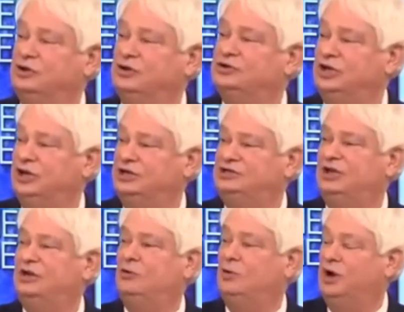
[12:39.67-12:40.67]
church
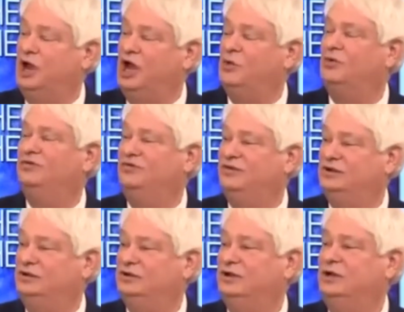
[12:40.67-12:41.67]
age that were not
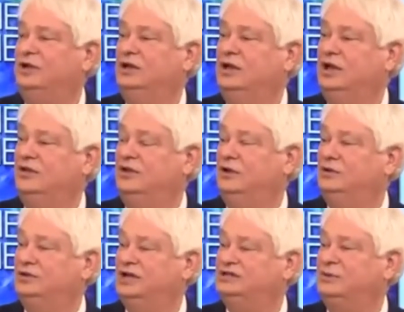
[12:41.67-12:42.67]
revealed in
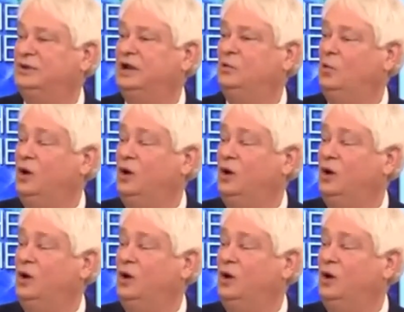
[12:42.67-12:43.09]
the Old Testament.